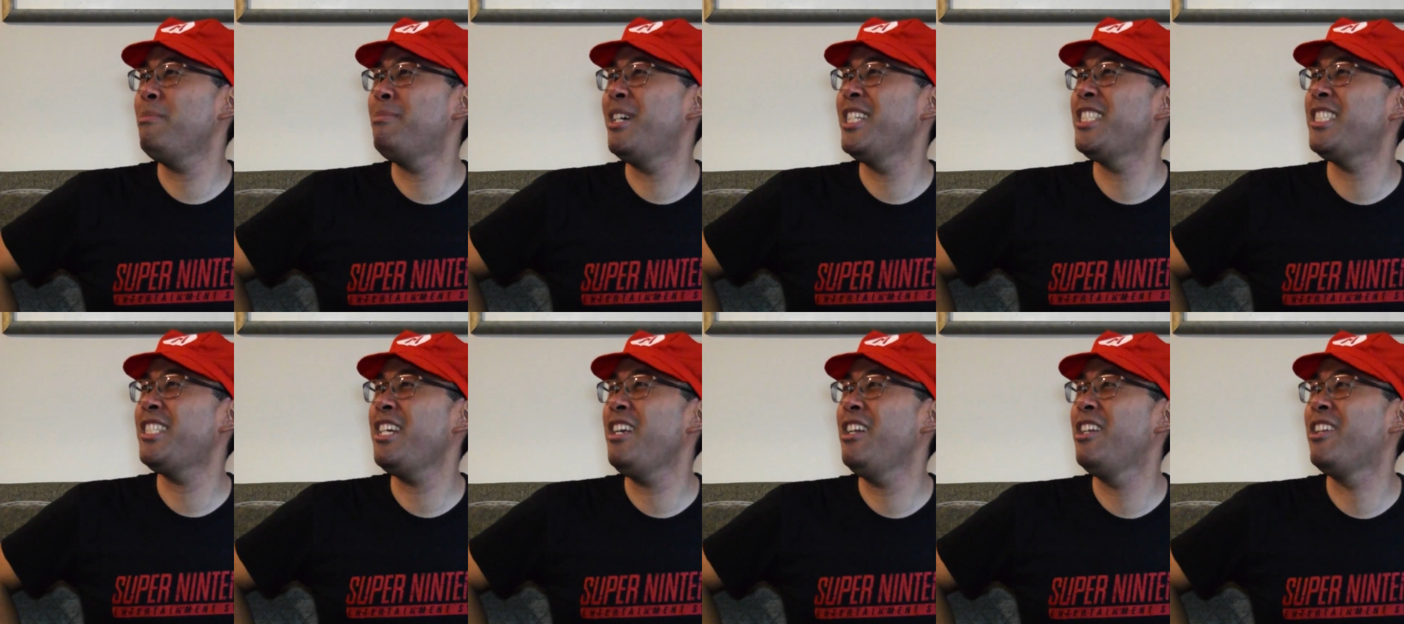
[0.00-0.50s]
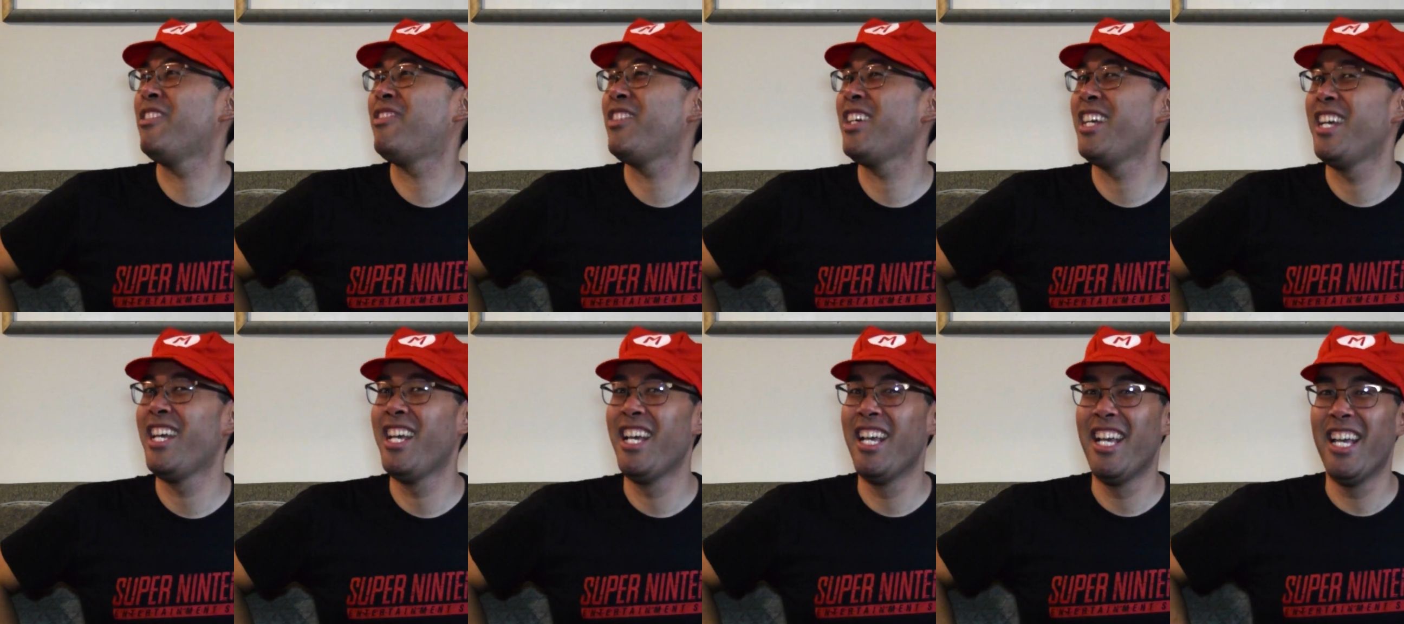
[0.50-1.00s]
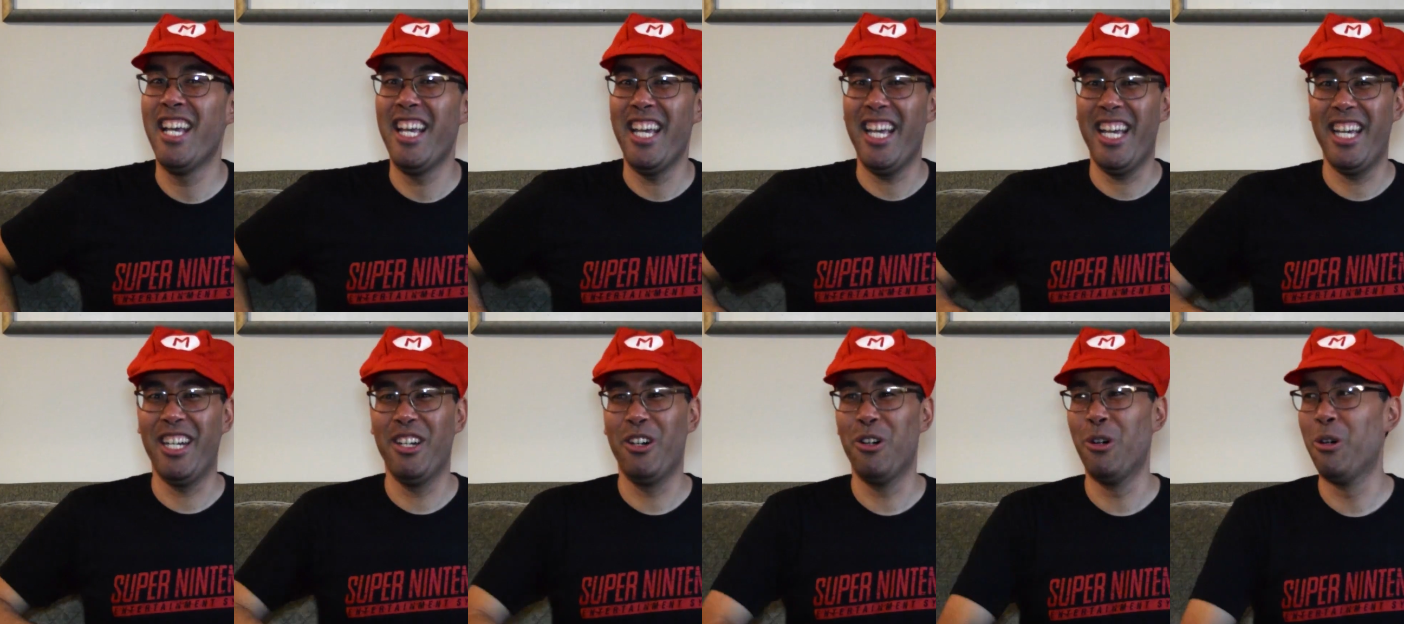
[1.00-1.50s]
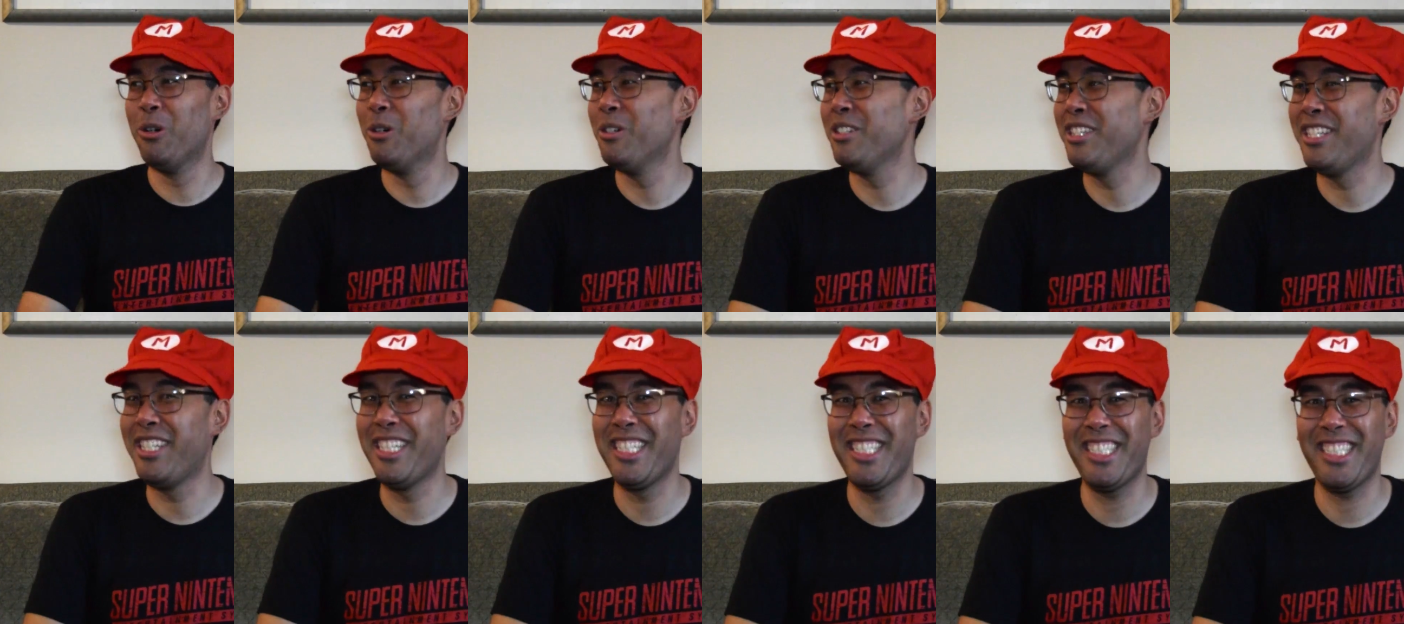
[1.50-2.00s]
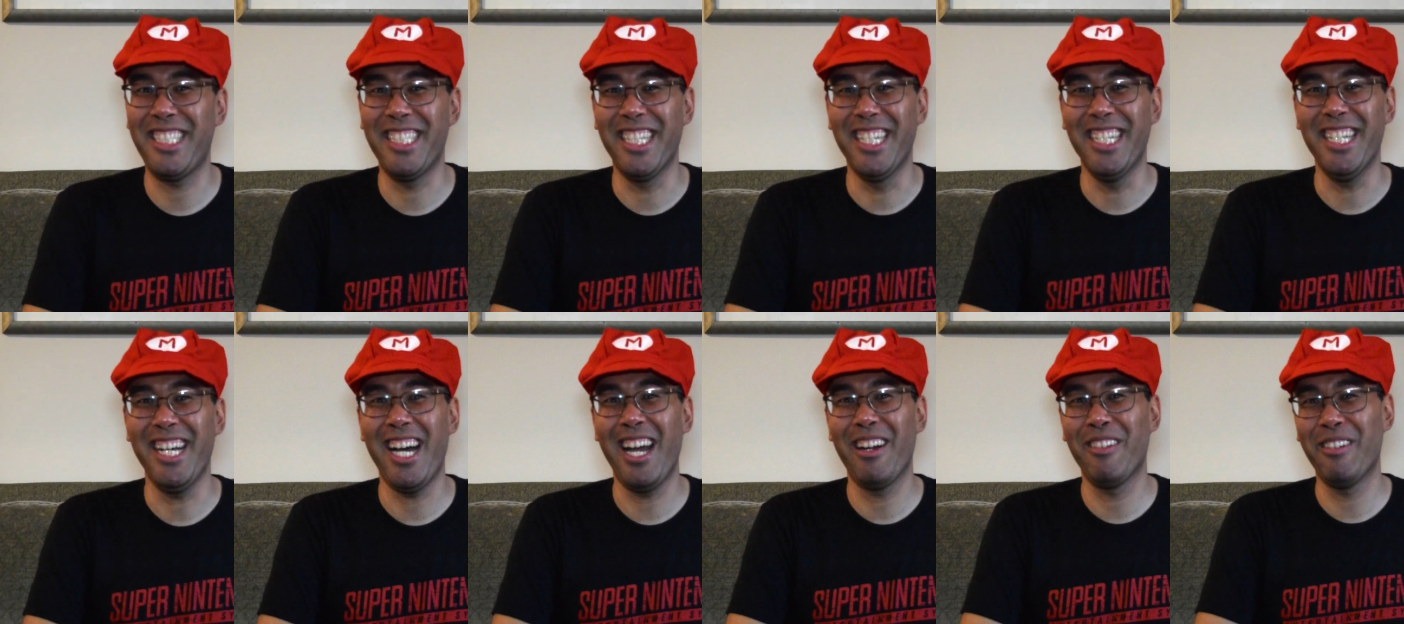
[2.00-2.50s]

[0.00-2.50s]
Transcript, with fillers: myself. And holy shit, I